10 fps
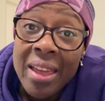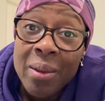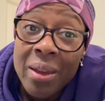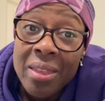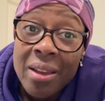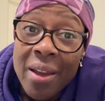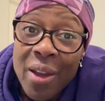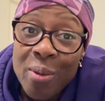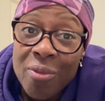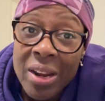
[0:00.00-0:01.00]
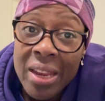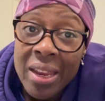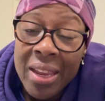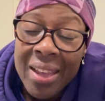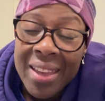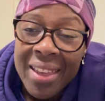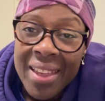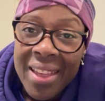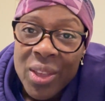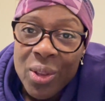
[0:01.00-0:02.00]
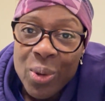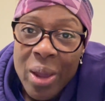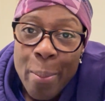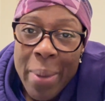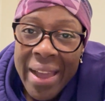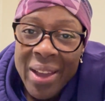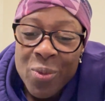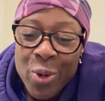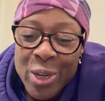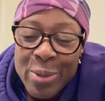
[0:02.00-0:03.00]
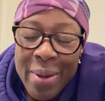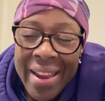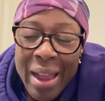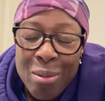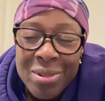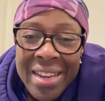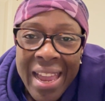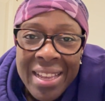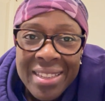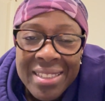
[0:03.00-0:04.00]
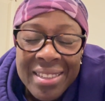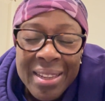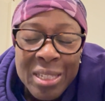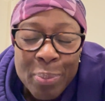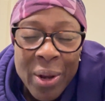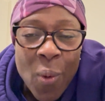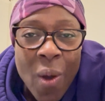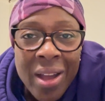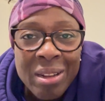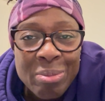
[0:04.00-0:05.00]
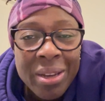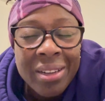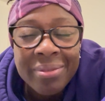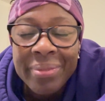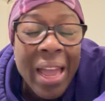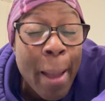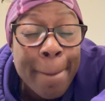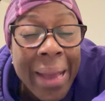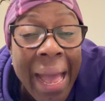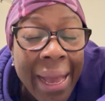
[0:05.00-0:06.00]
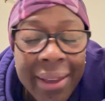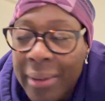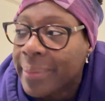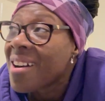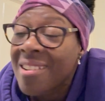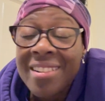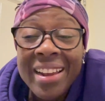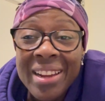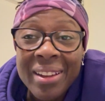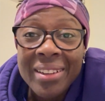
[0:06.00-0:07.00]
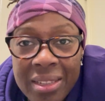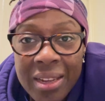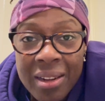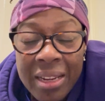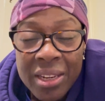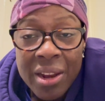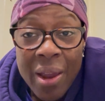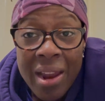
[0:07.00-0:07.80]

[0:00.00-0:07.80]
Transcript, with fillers: anyway, hopefully you'll come back and watch my updates. It's been a while, but I'm back. All right, I'll let you know how